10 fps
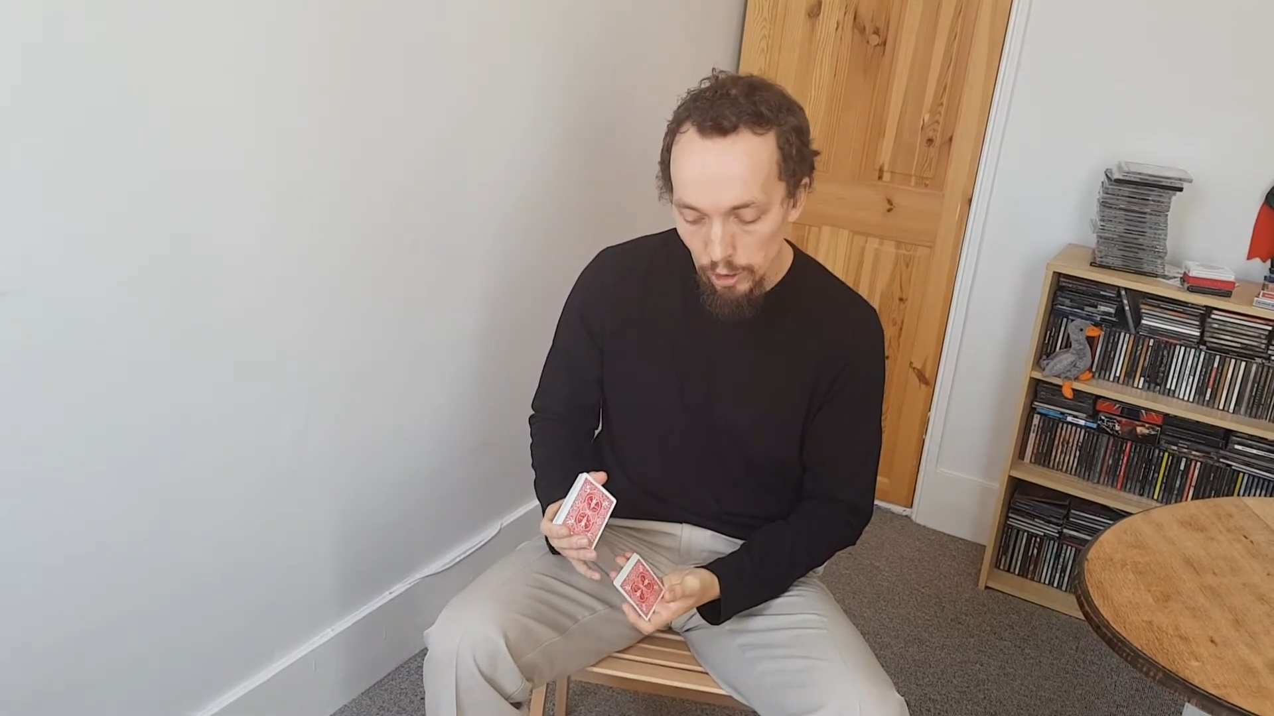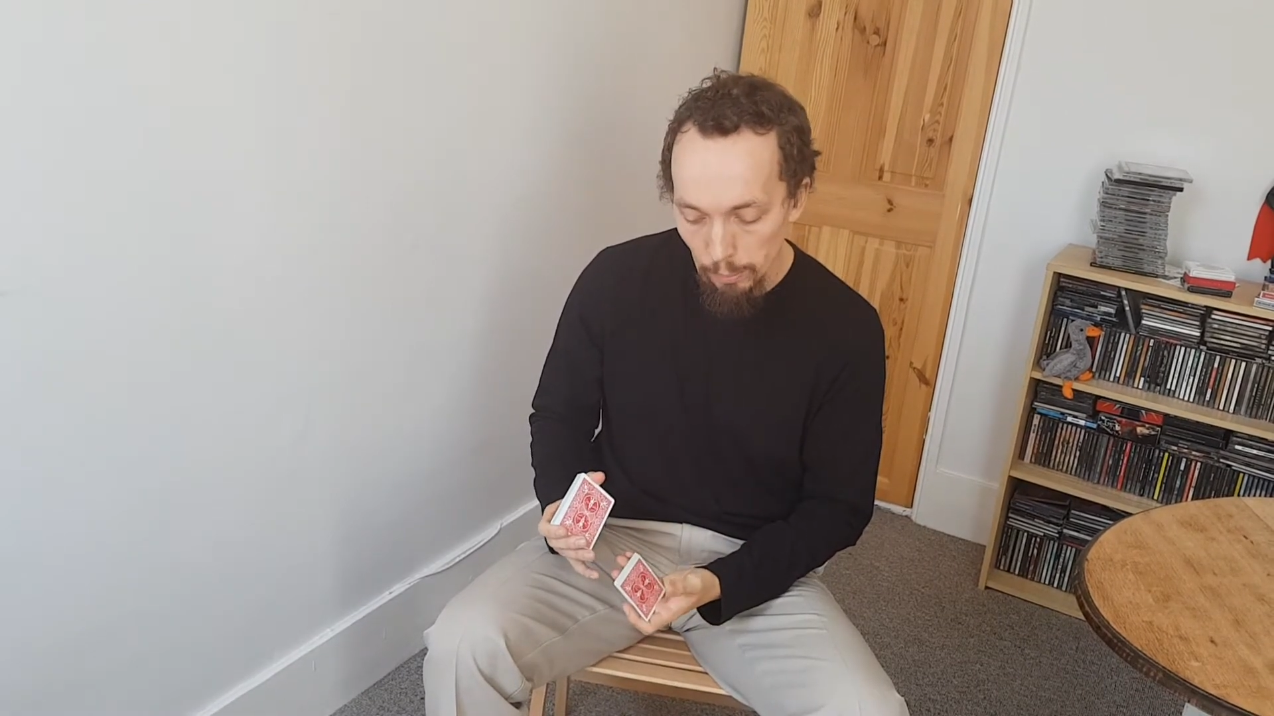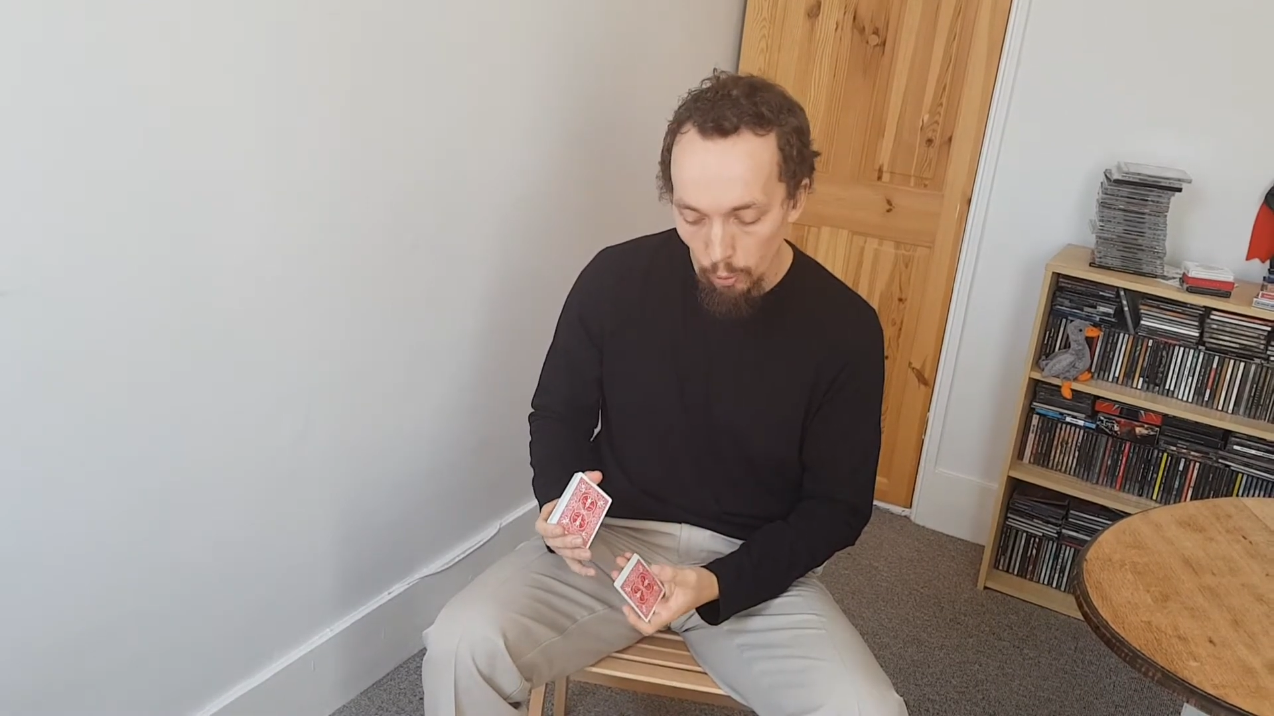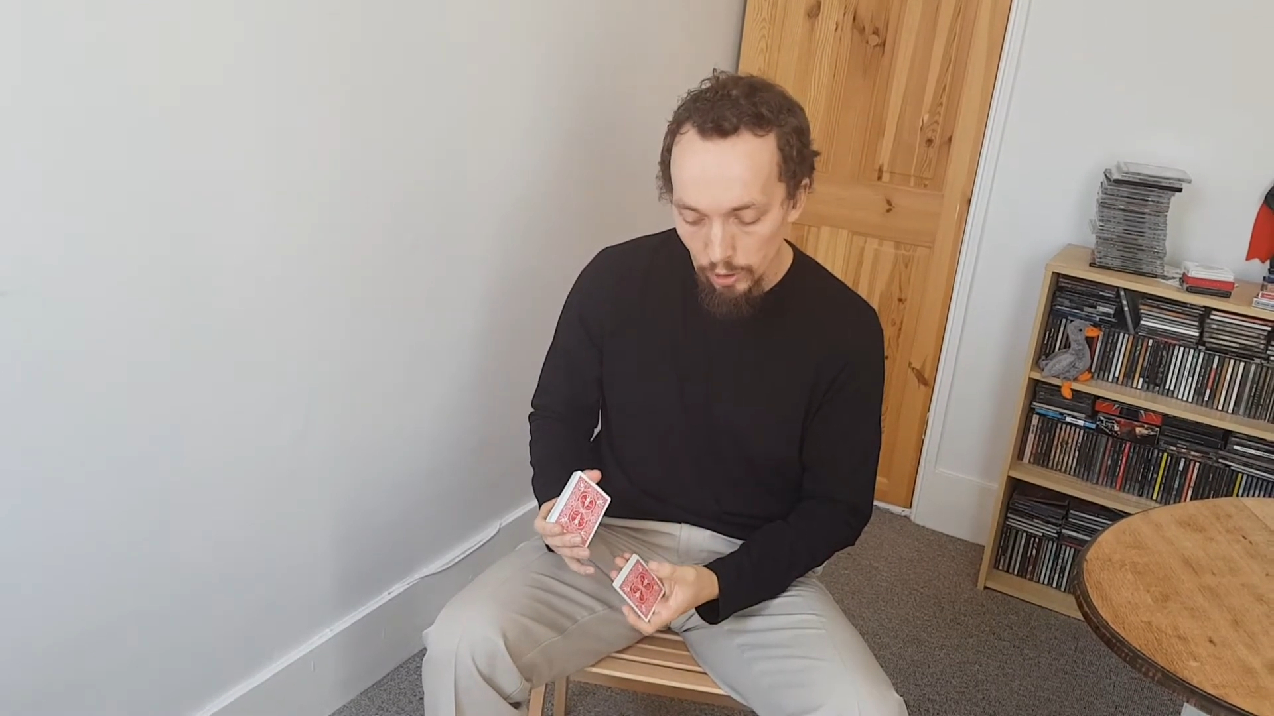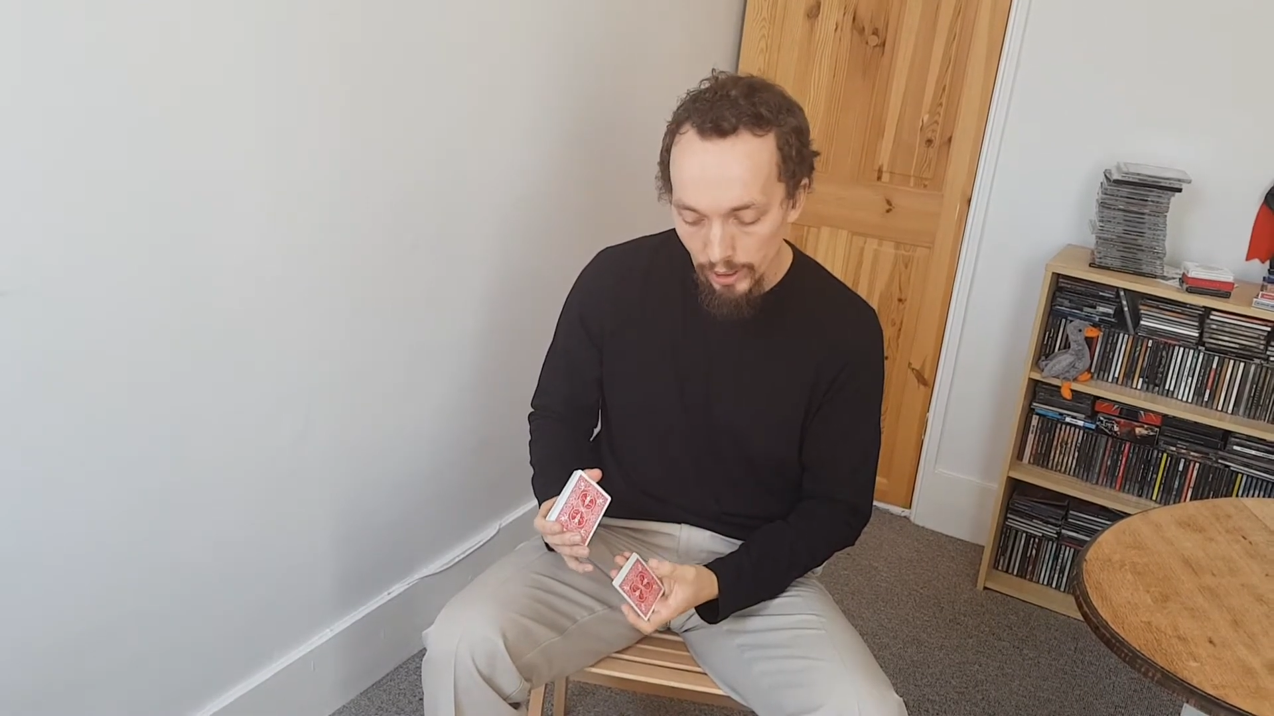
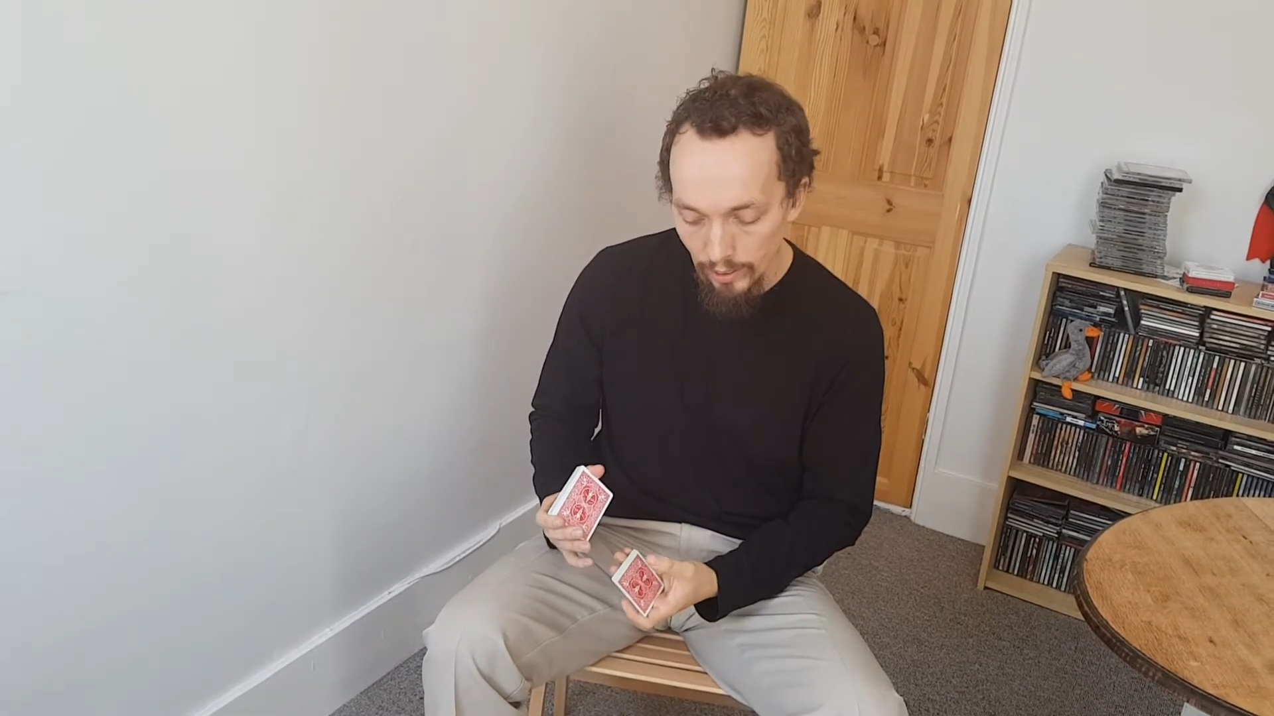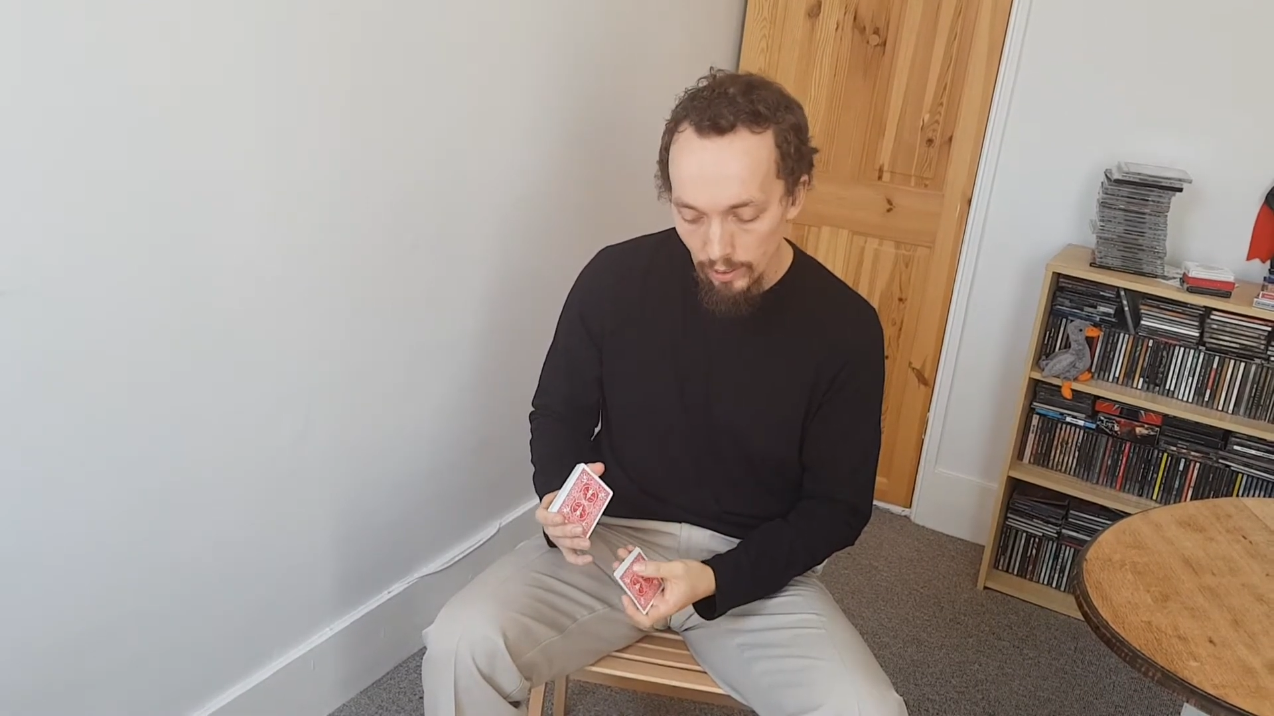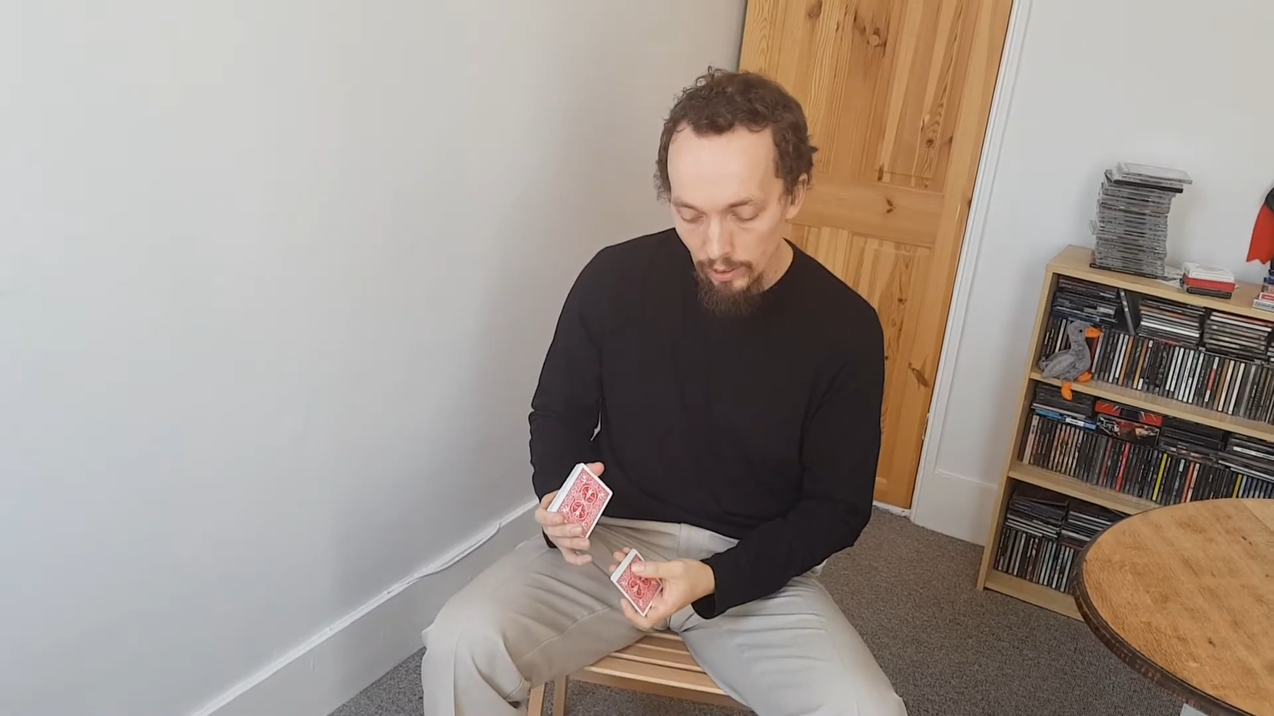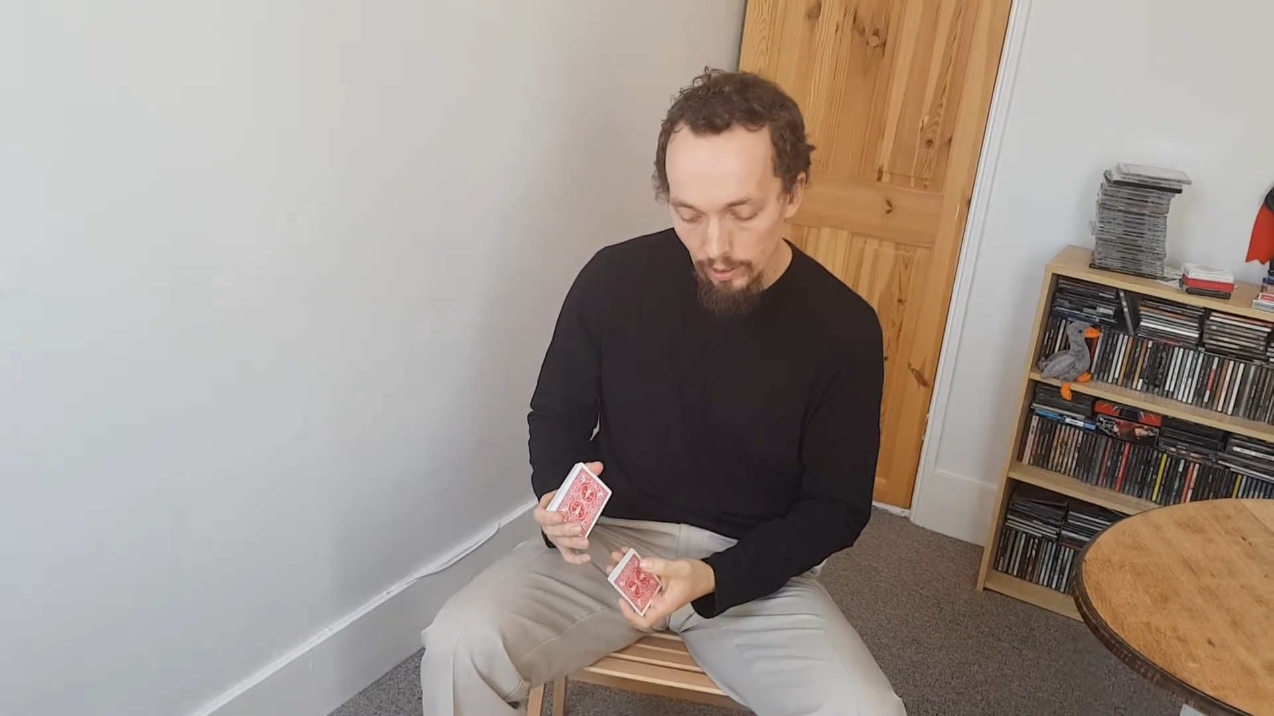support it.